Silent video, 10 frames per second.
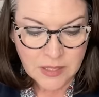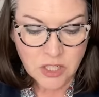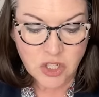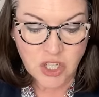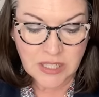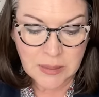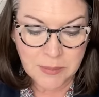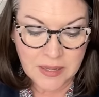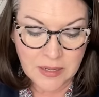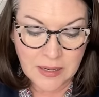Jilly
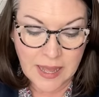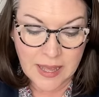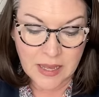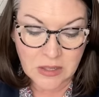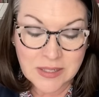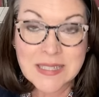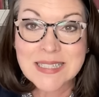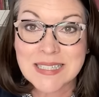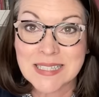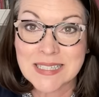Bean L
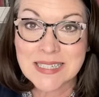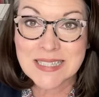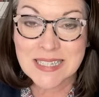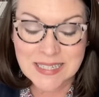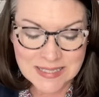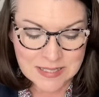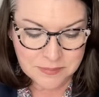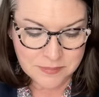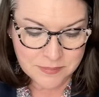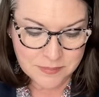sixty-six,
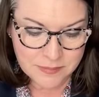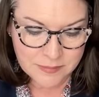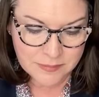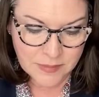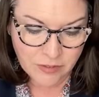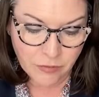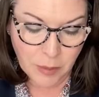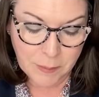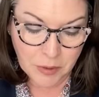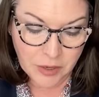
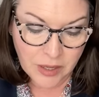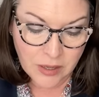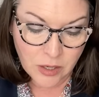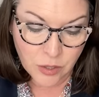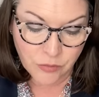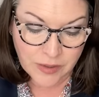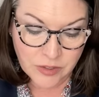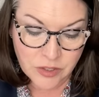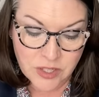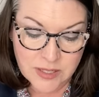Roberta
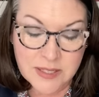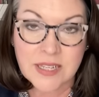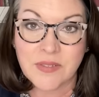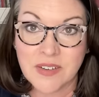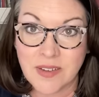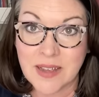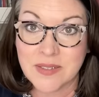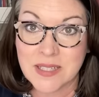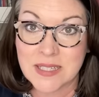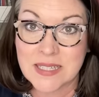Carruthers seventy-five
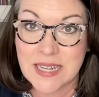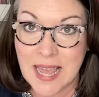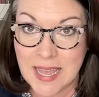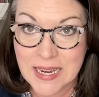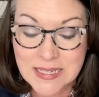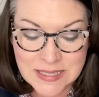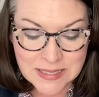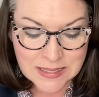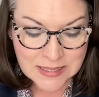sixty-eight,